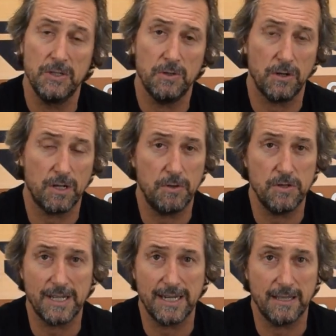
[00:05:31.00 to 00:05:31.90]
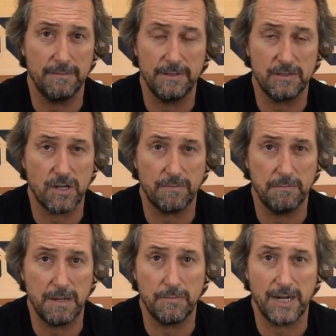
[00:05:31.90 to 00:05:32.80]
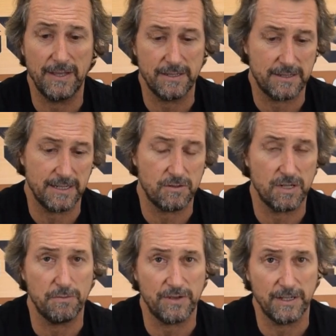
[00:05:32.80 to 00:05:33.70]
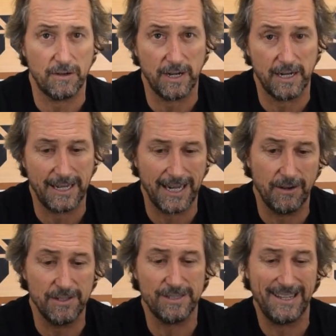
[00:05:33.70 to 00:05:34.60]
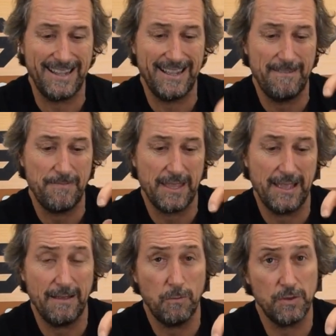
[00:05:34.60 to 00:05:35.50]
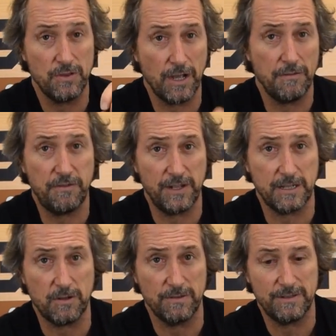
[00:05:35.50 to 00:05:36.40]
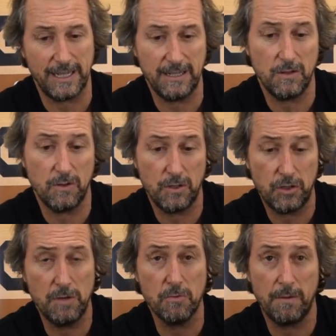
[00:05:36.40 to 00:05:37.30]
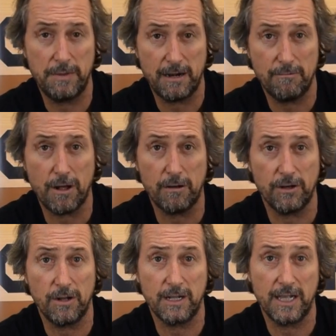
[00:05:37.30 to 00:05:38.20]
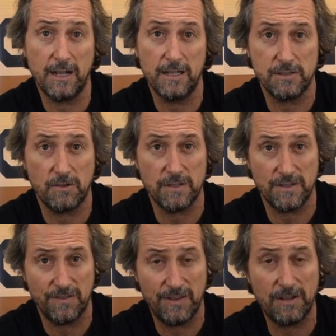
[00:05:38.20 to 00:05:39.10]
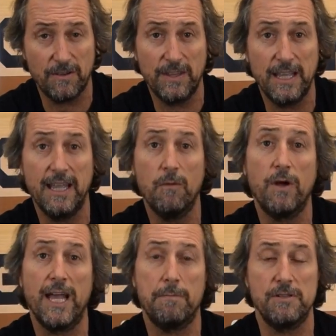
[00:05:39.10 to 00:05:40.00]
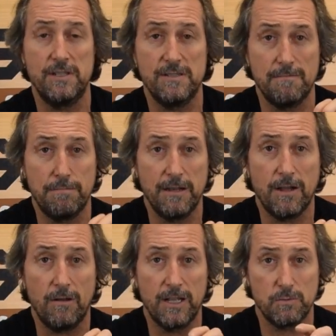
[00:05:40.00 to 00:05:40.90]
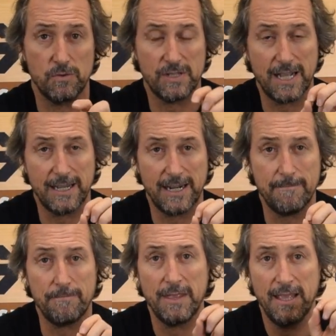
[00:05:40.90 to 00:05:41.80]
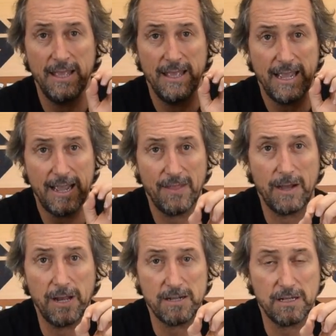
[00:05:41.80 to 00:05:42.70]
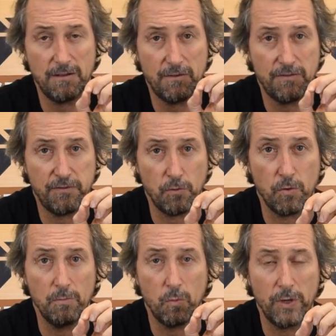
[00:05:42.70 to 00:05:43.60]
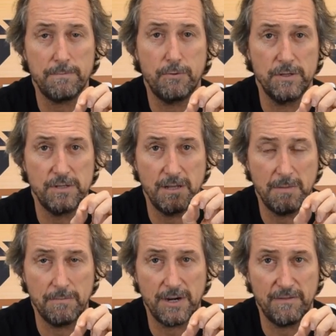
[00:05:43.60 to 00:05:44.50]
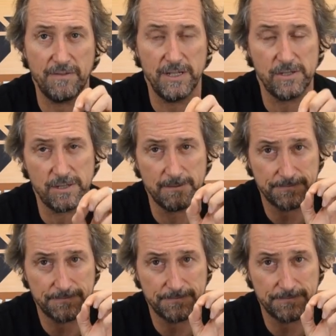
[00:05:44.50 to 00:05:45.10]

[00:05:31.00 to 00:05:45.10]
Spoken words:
or I could be using another type of membrane that's suitable for underground areas, with no filler content, you might be able to roll it on and go, oh, it's nice and thick on there, and what happens is the pinholings will suck it up and they will actually form weak points in your membrane finish,